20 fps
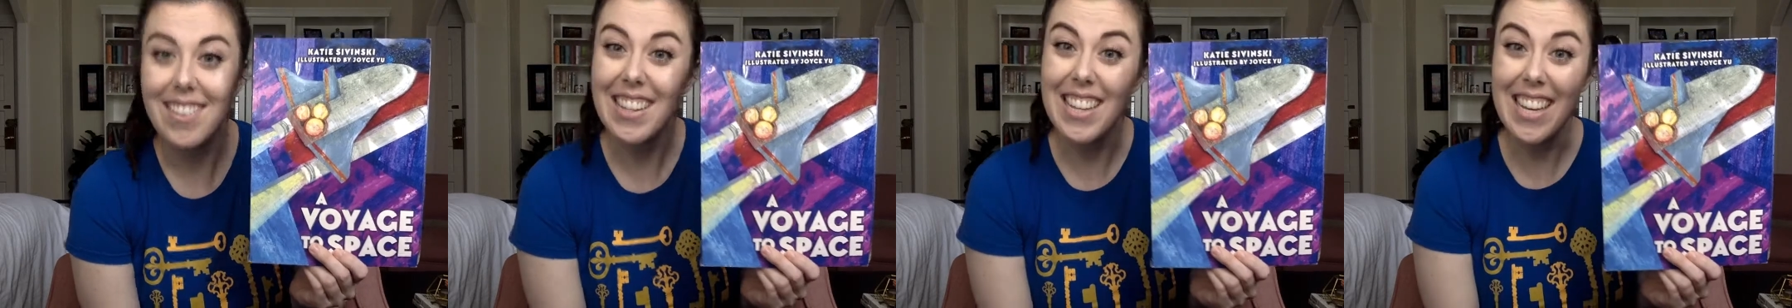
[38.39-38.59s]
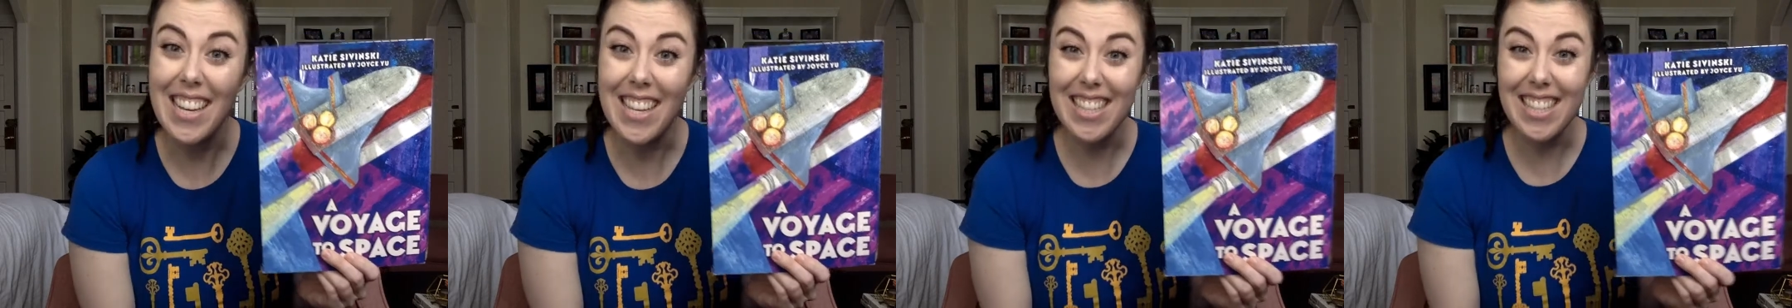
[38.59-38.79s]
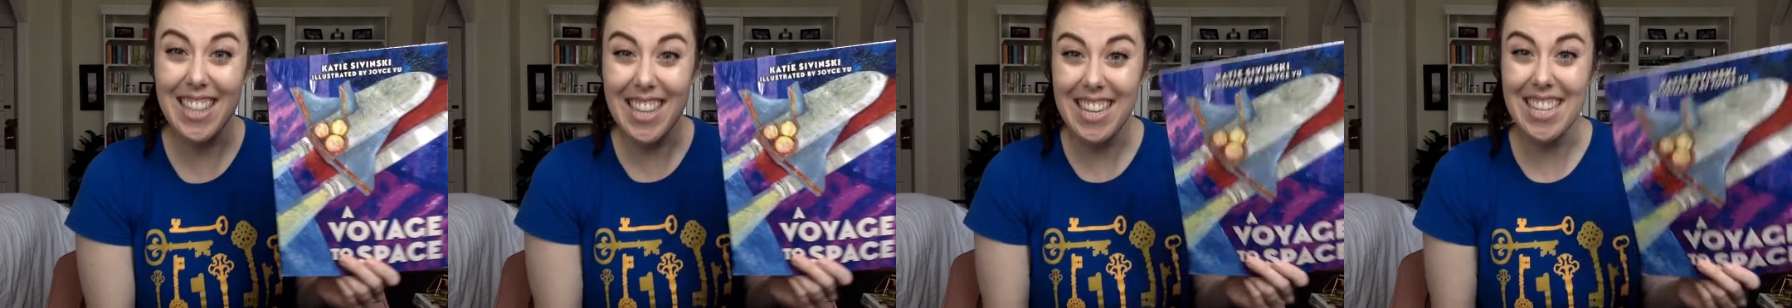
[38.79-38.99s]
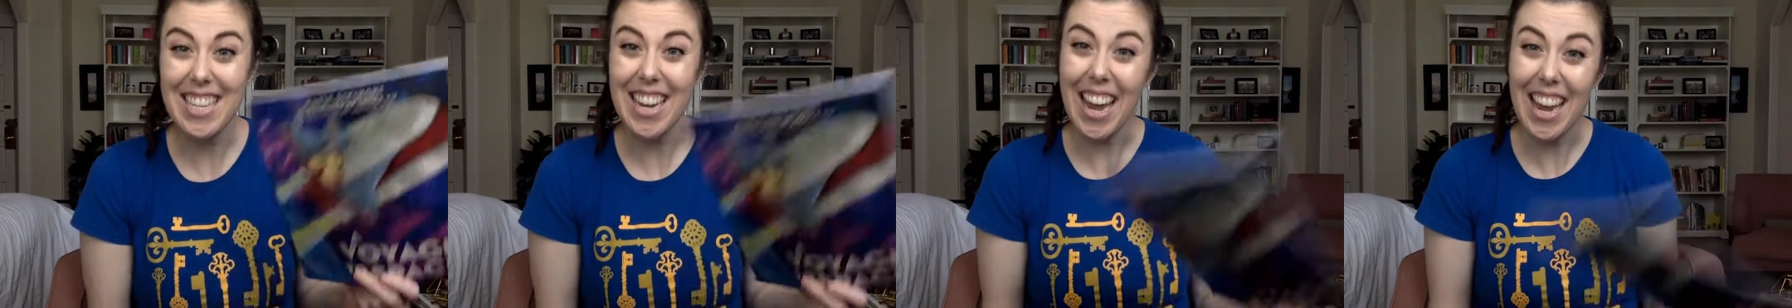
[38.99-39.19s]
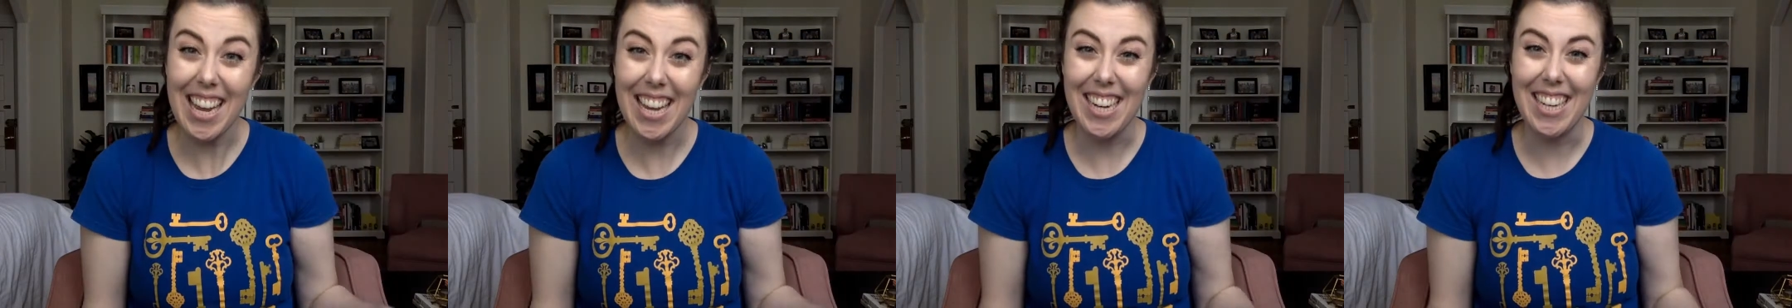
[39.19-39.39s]
It's the
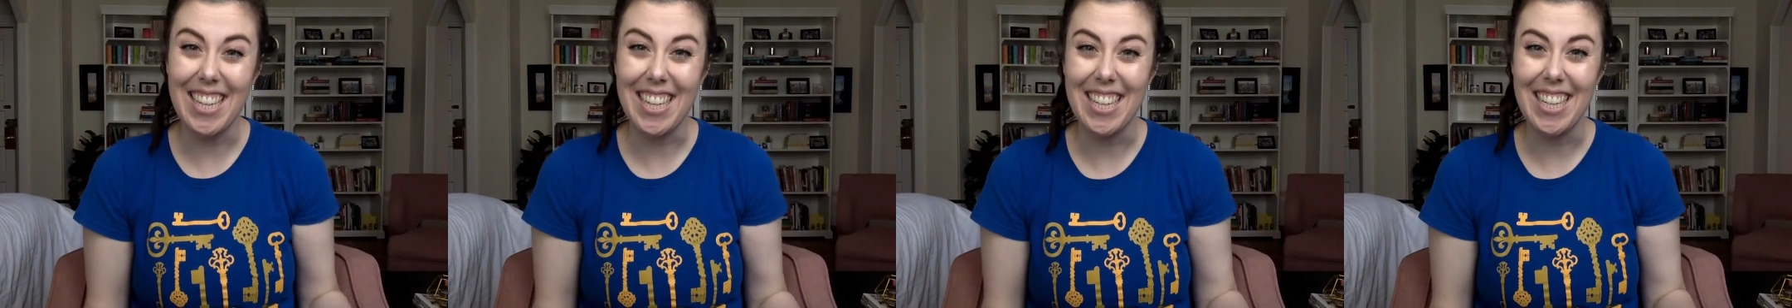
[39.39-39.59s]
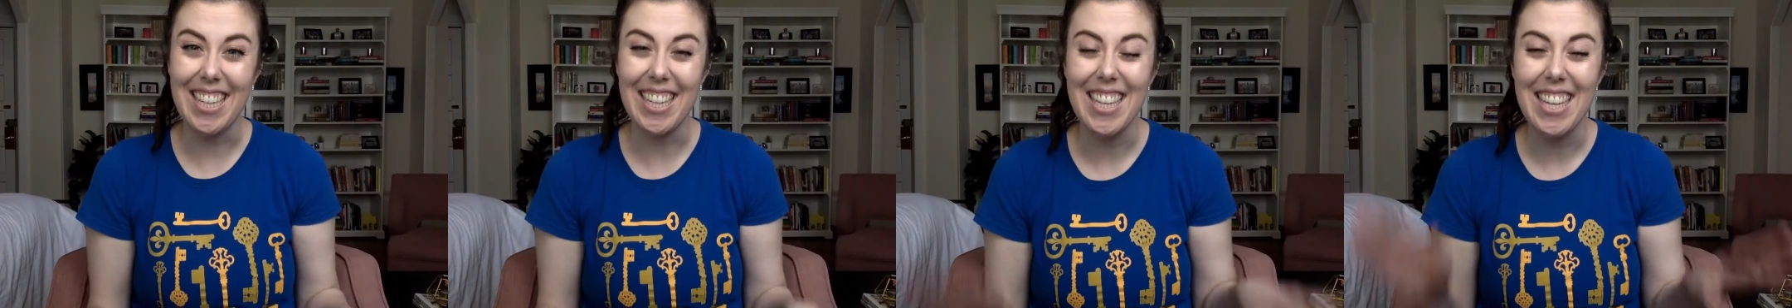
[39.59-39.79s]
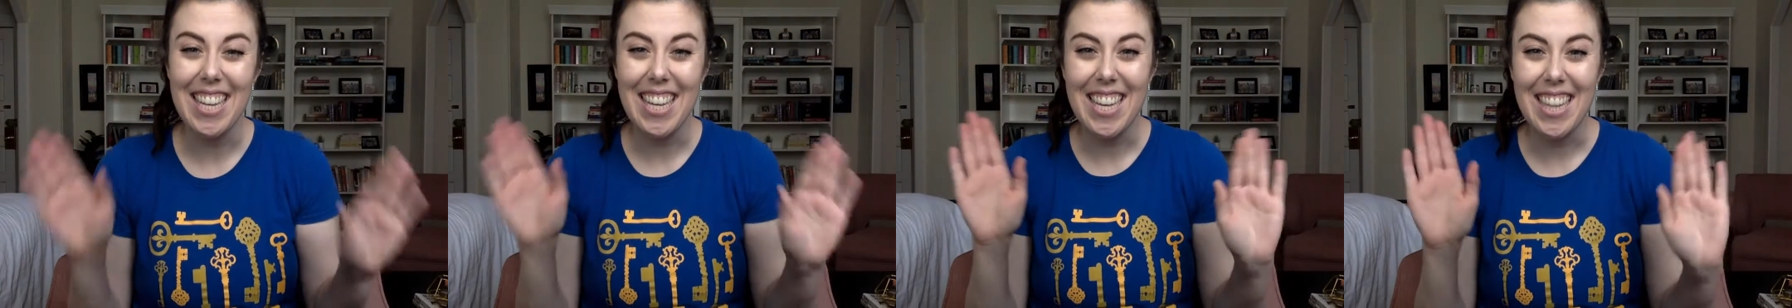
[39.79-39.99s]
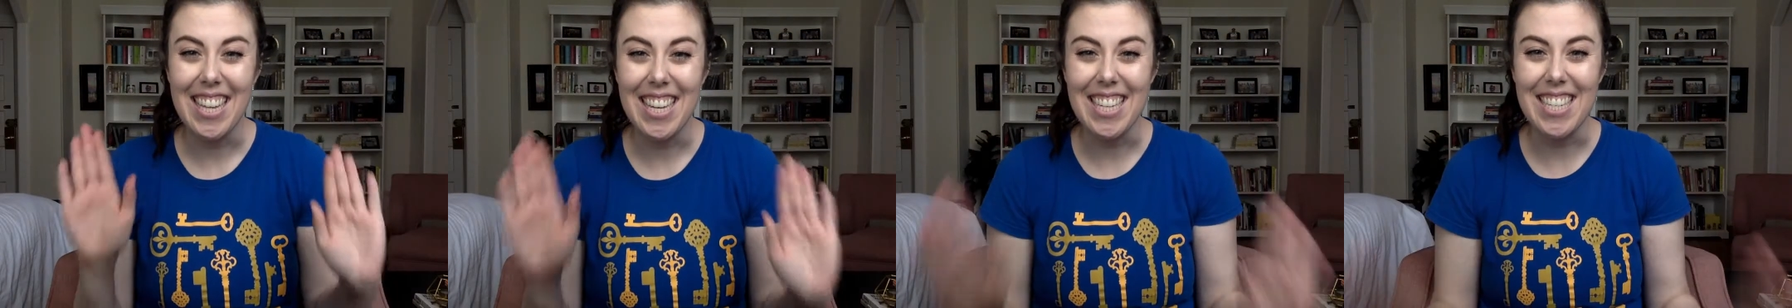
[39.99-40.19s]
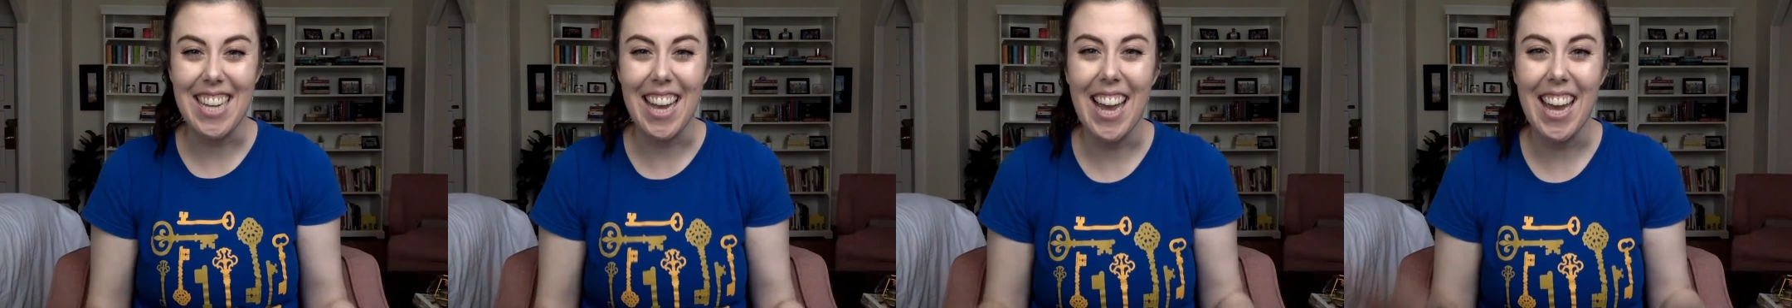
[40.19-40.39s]
title.
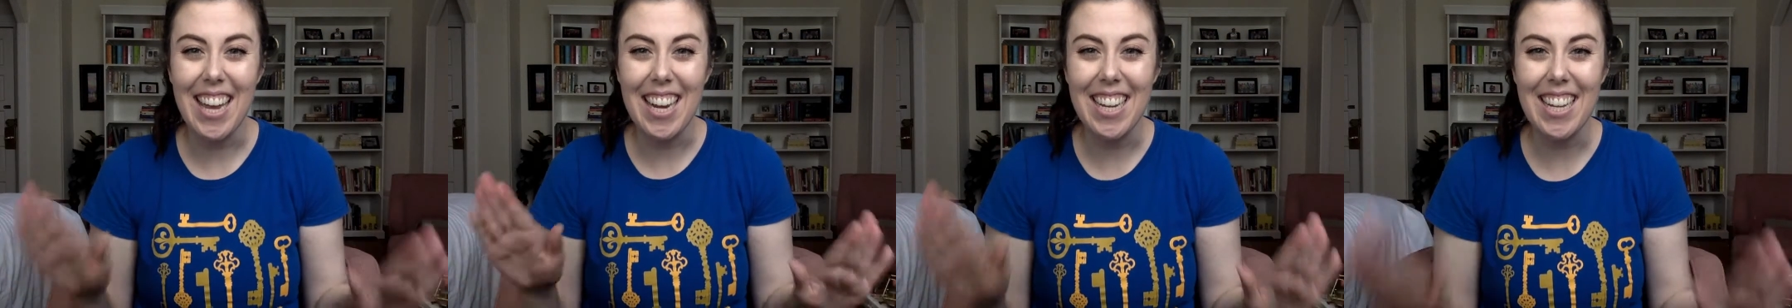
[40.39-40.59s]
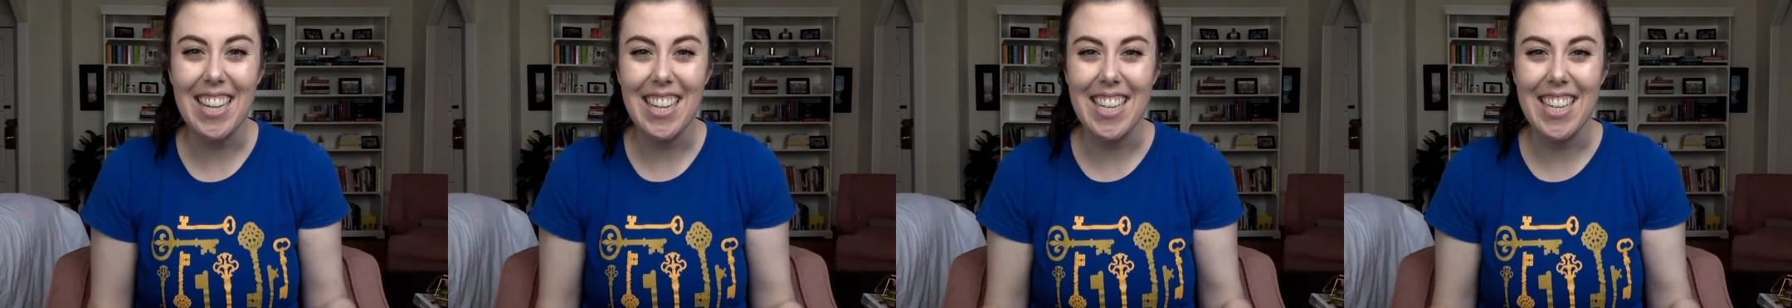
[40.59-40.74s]
The title